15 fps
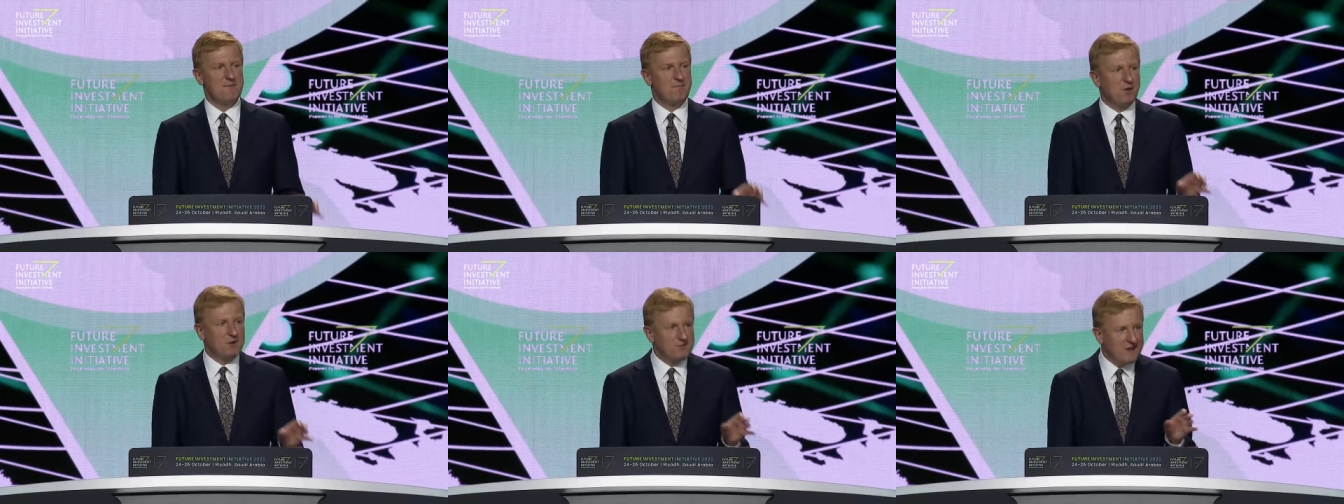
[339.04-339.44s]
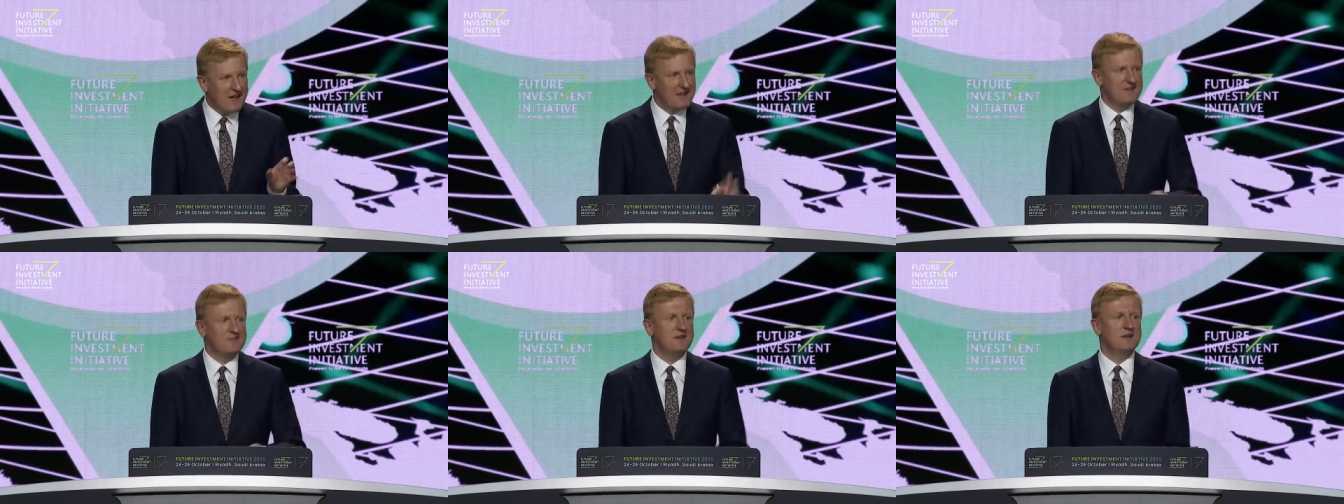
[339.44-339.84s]

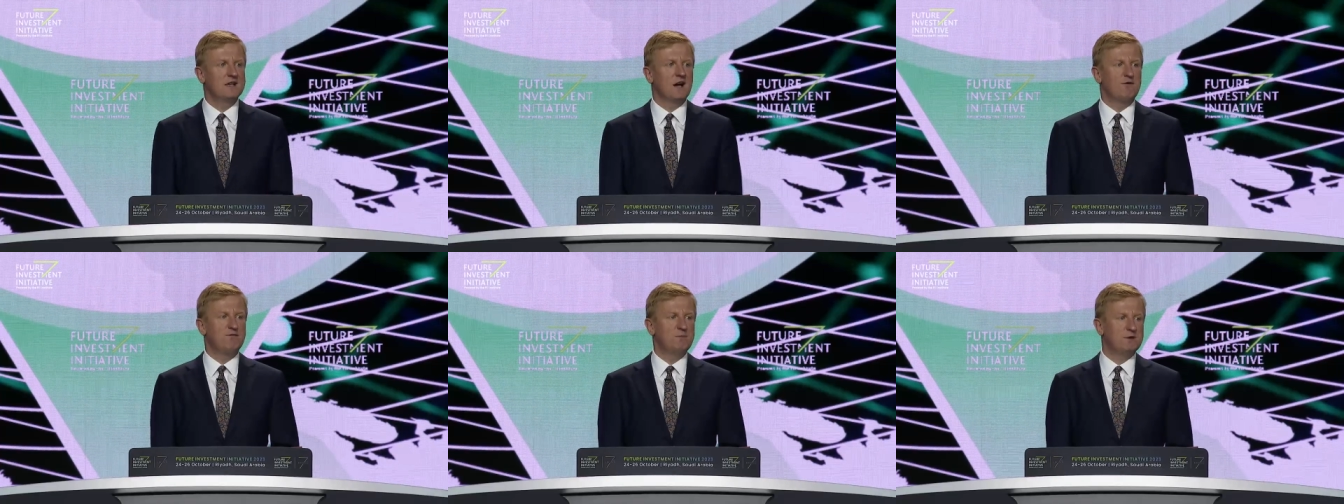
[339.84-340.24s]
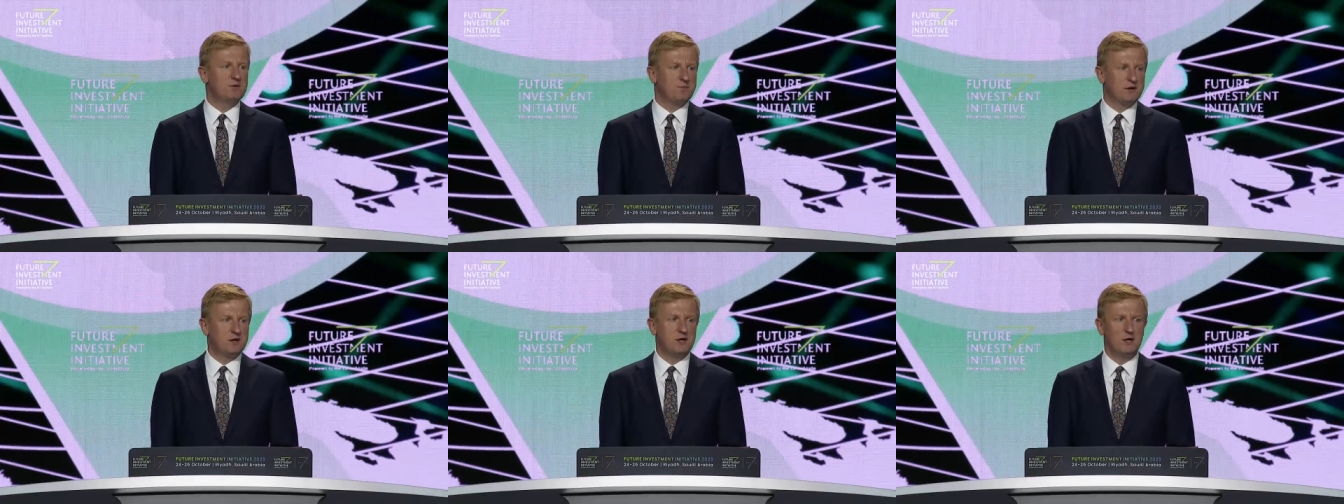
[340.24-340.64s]
protecting
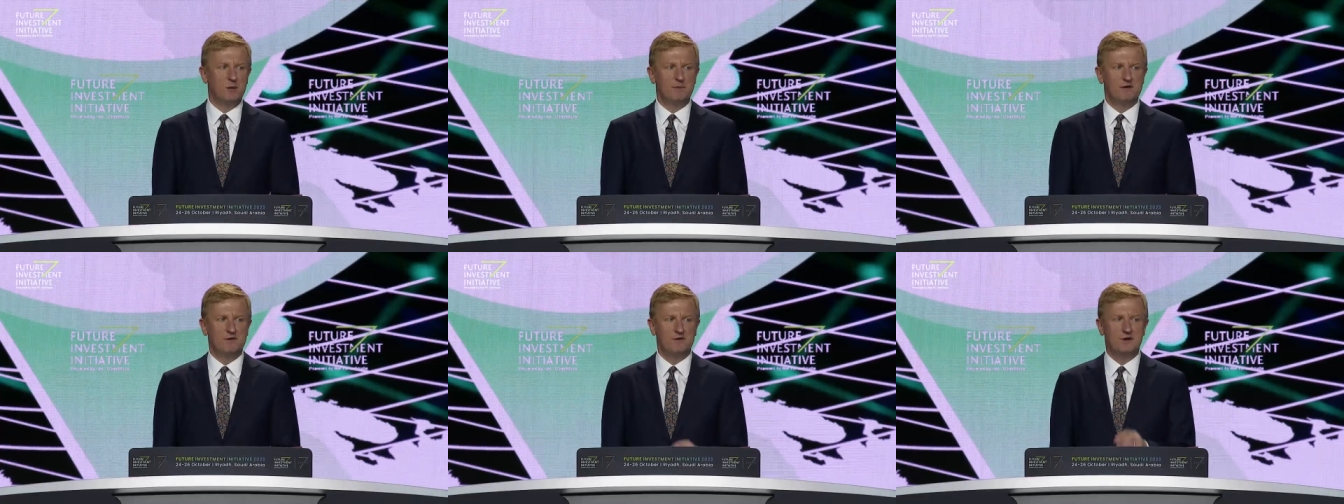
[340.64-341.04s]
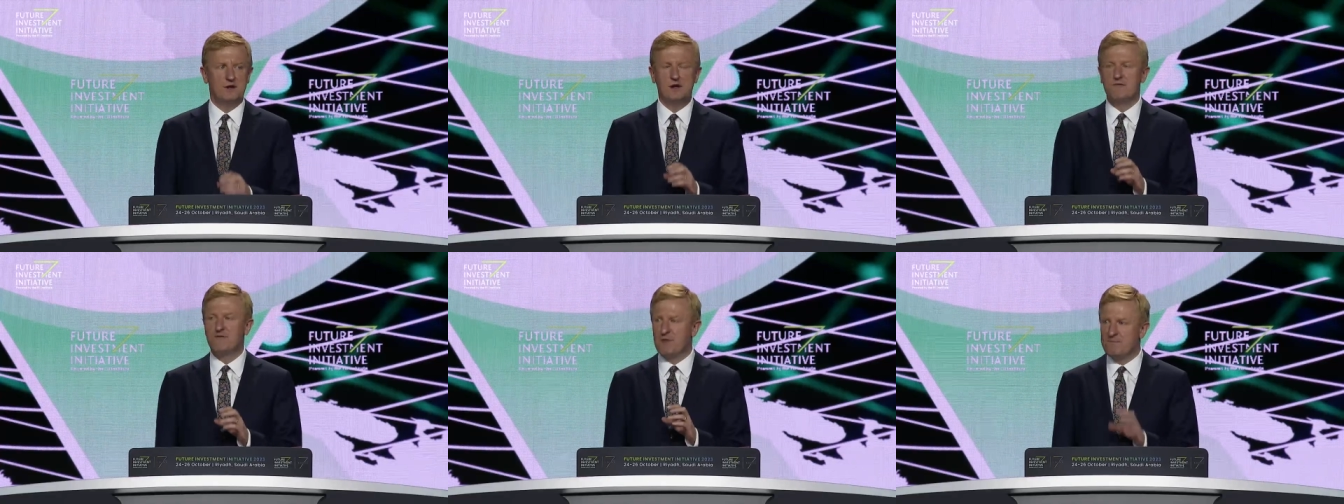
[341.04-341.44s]
government procurement
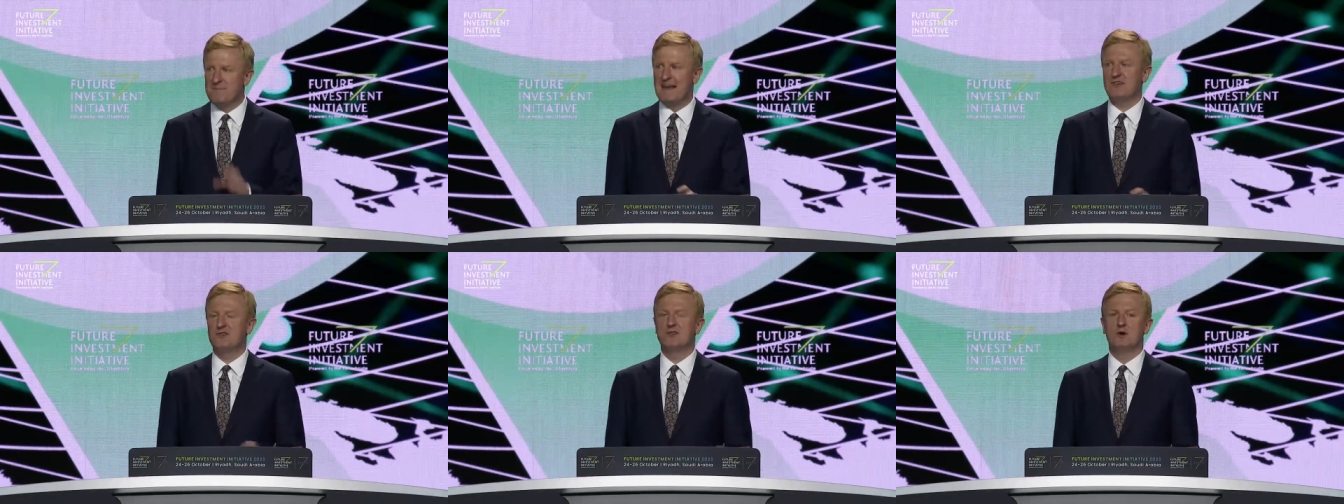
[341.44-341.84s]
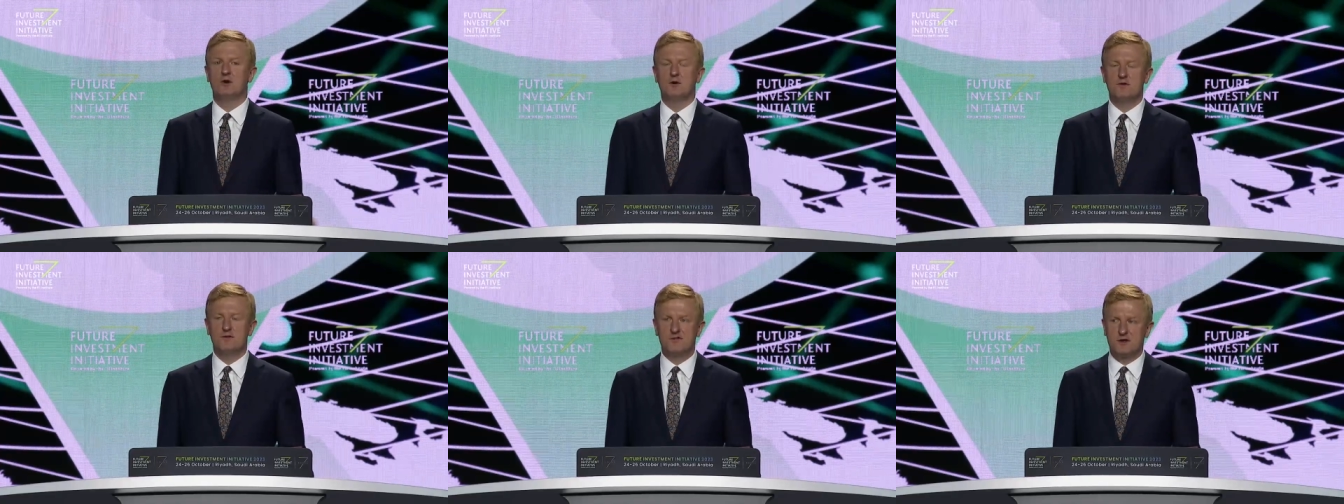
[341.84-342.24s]
from
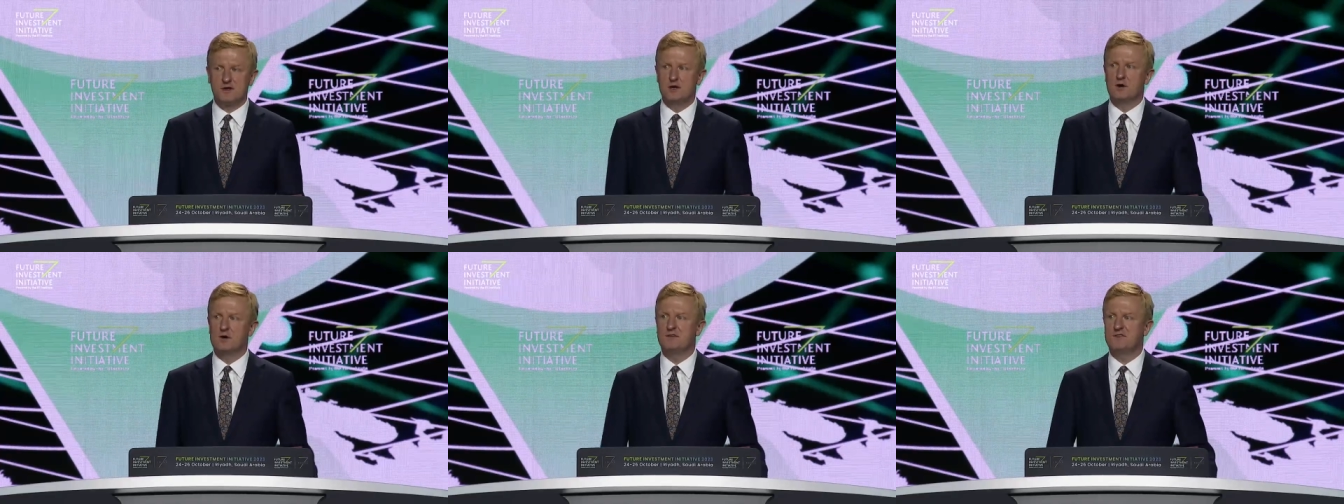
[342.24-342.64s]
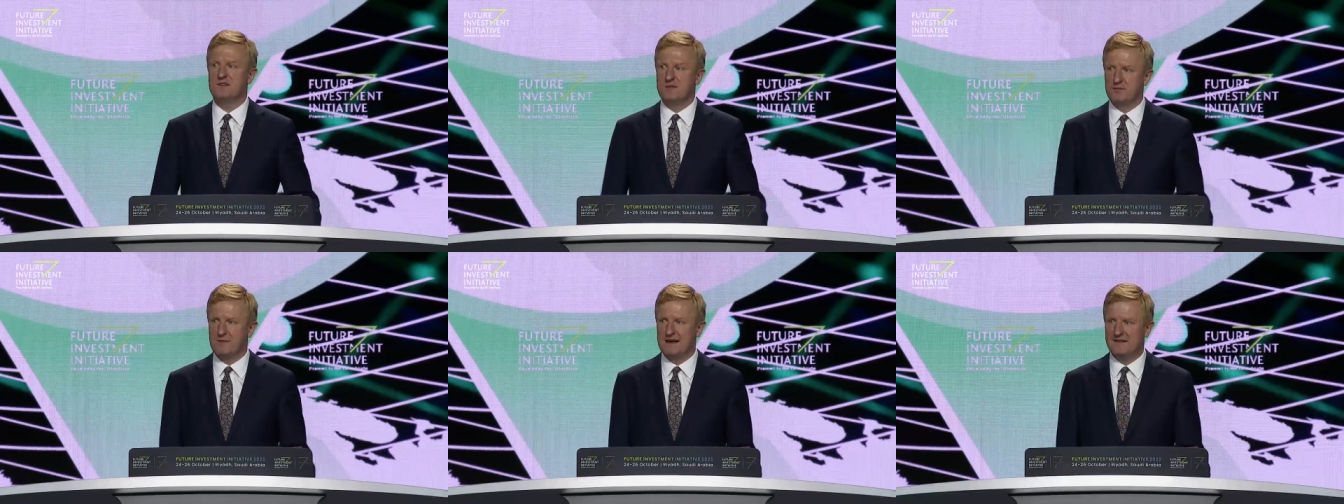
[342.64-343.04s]
national security
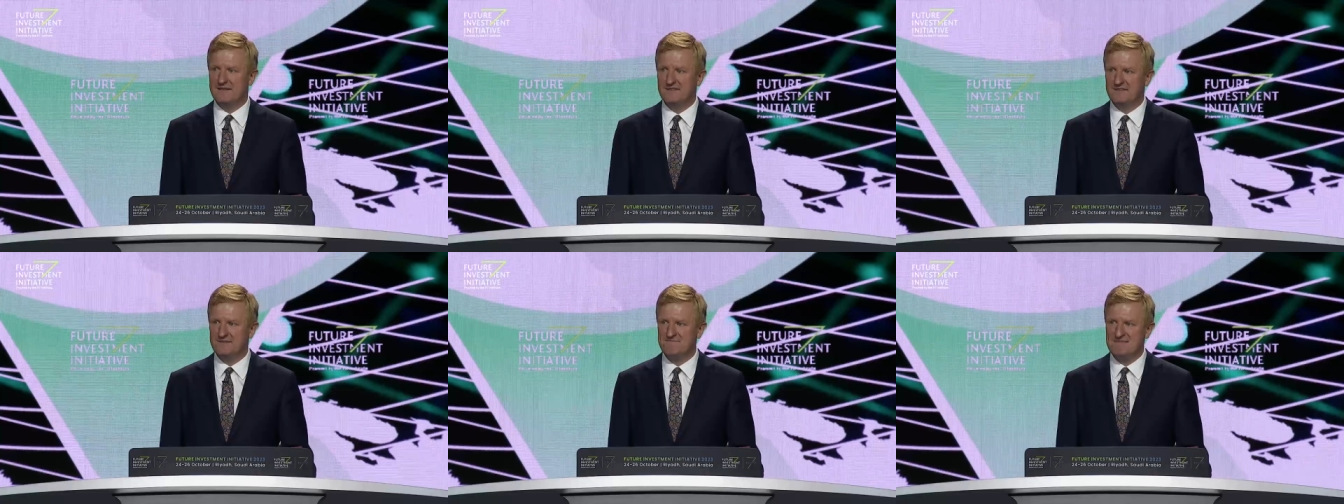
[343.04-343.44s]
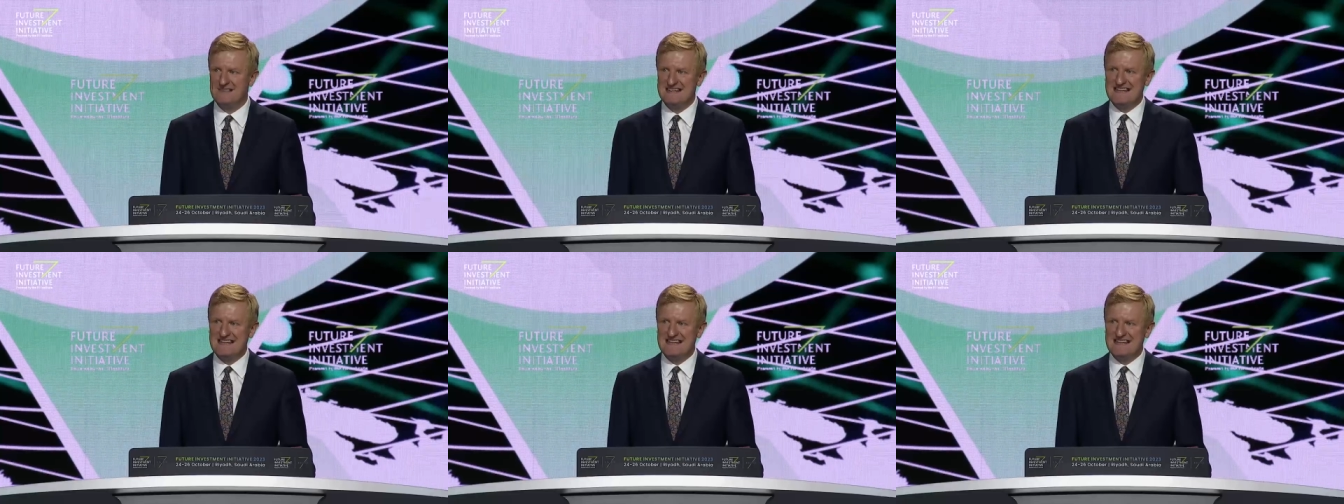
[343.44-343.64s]
threats,